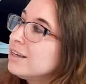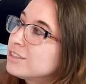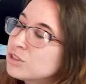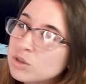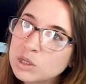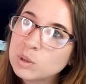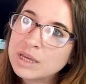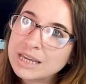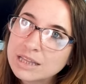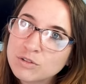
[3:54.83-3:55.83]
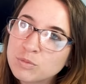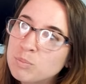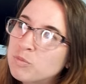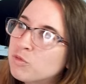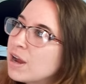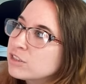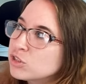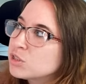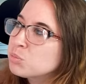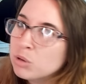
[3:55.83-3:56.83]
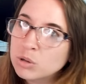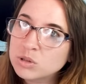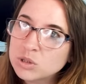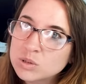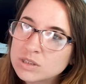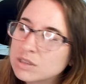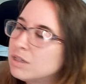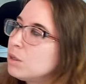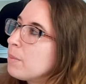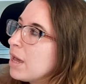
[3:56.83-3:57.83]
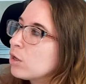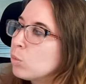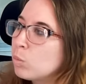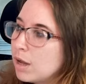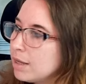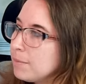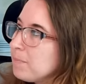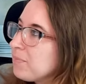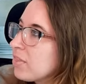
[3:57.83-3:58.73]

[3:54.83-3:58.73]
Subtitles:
So that you can get the freshest produce no matter what.